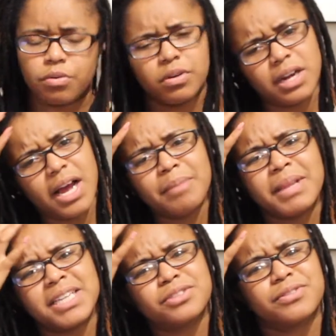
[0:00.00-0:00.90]
or I'm
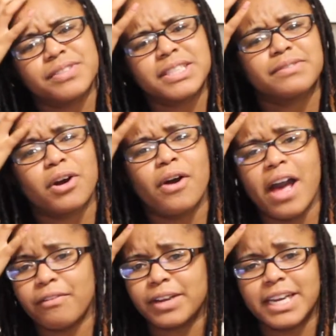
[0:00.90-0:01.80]
not sure if it's even called
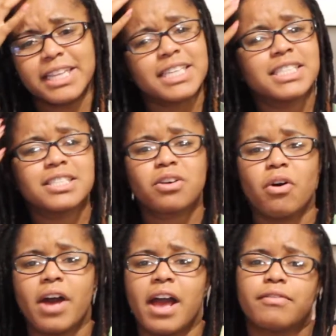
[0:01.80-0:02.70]
African. I think it's just
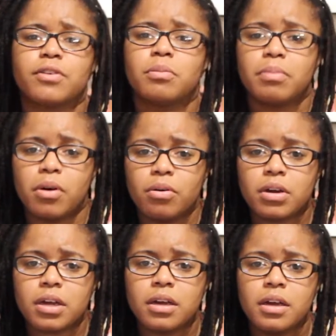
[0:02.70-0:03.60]
called Afro
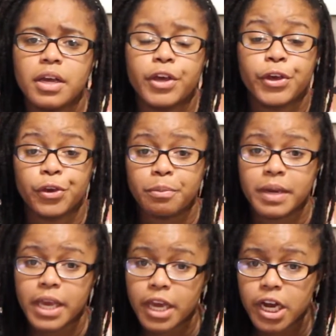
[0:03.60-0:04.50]
bulk
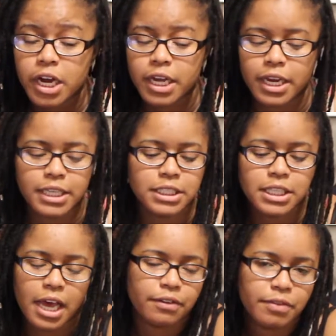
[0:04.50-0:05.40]
human hair, and I
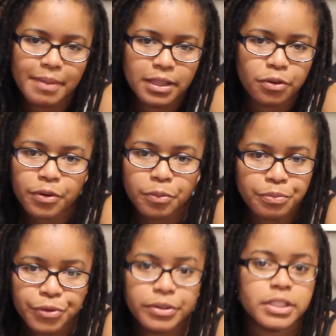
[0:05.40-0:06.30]
just got it from my local
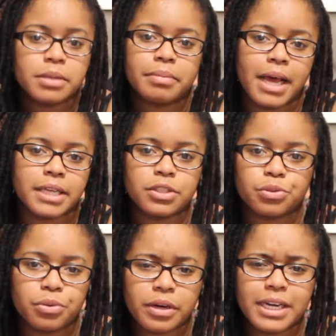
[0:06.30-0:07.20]
beauty supply
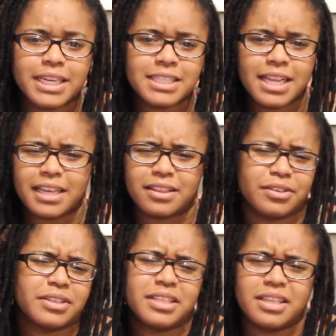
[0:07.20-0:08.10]
store, and it's like
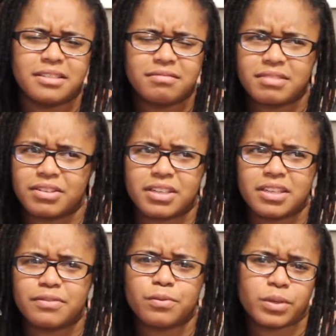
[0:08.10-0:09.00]
$30 to
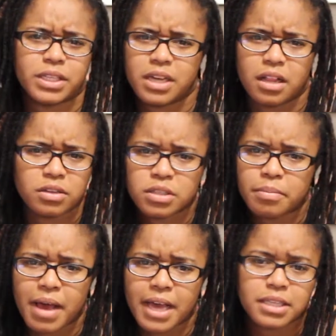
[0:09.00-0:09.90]
$40 a
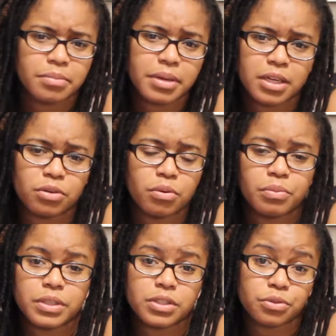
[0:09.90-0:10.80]
pack depending
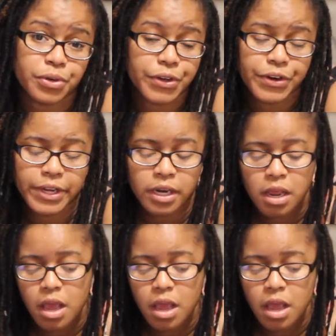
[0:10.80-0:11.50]
on what store you're in.